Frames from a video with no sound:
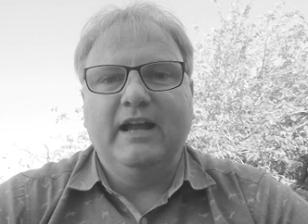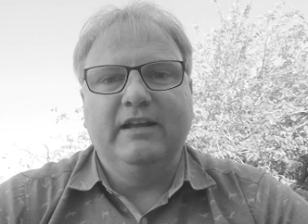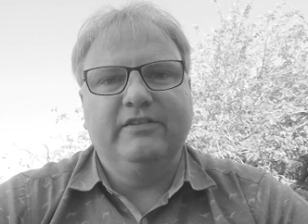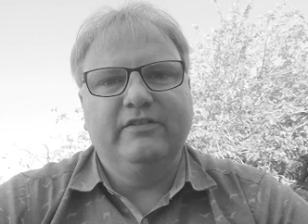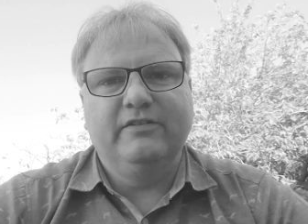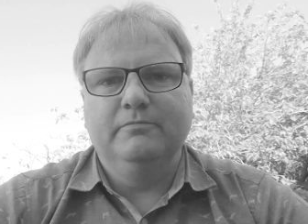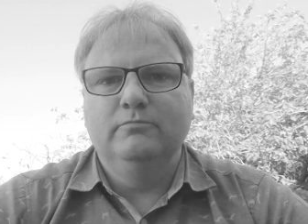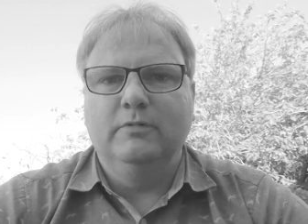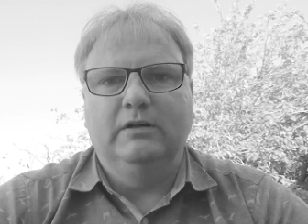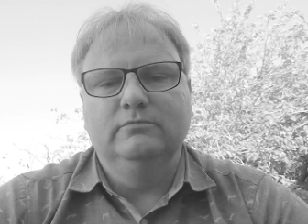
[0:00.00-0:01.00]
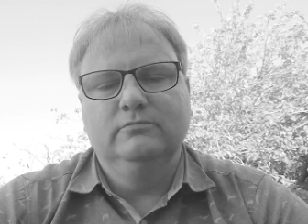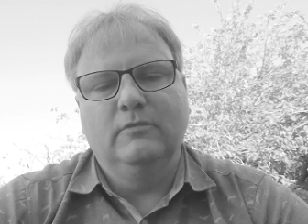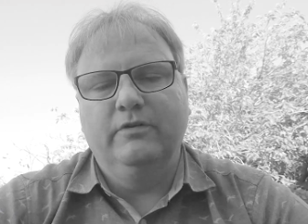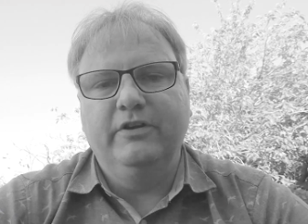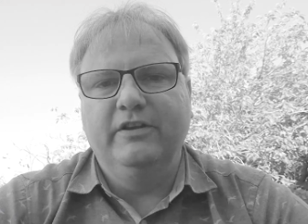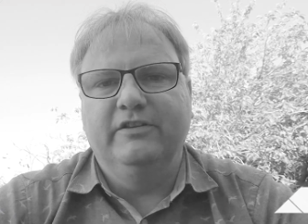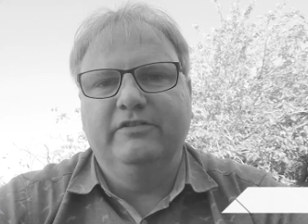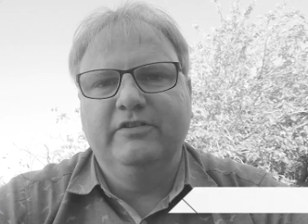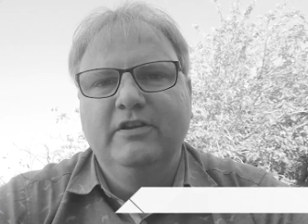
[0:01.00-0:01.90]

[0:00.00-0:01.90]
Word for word: as, well, all the others.